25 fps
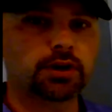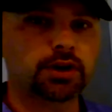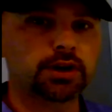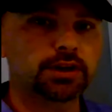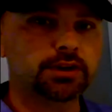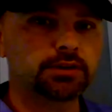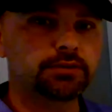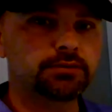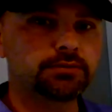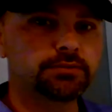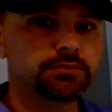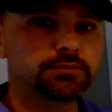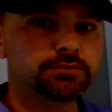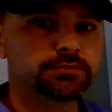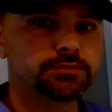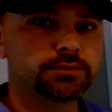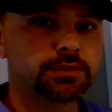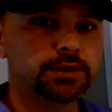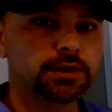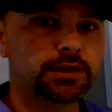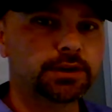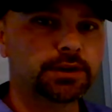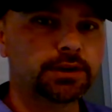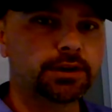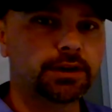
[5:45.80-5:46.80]
grid
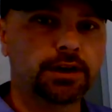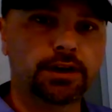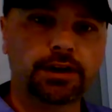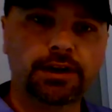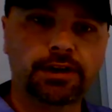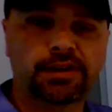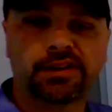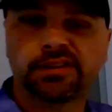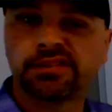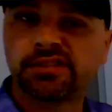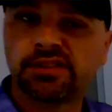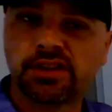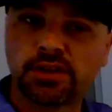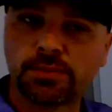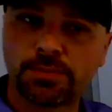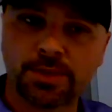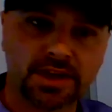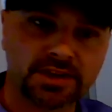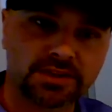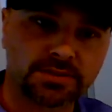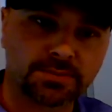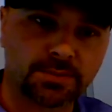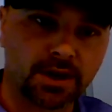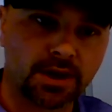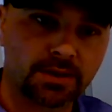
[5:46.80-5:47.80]
to the
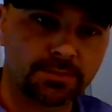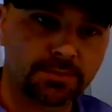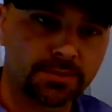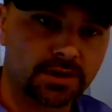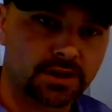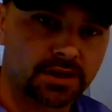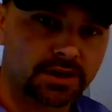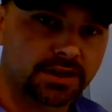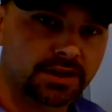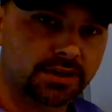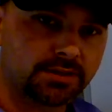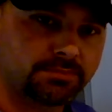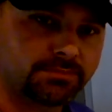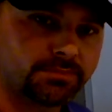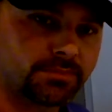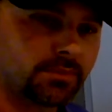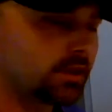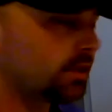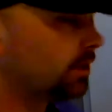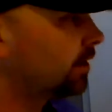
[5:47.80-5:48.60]
best of my ability.